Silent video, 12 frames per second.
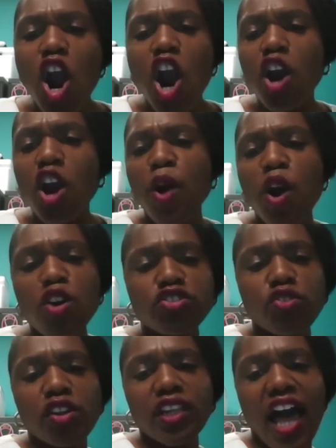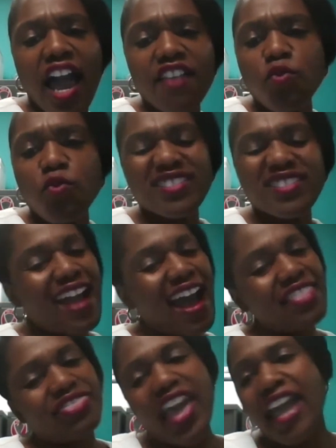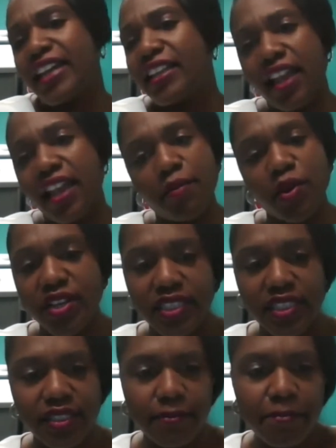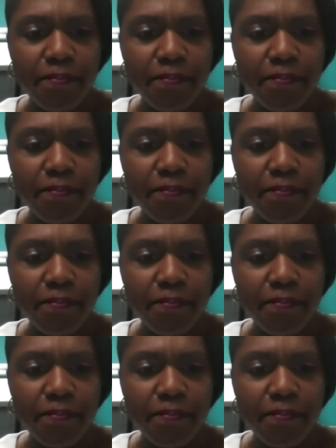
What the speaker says: her personal life was not that glamorous.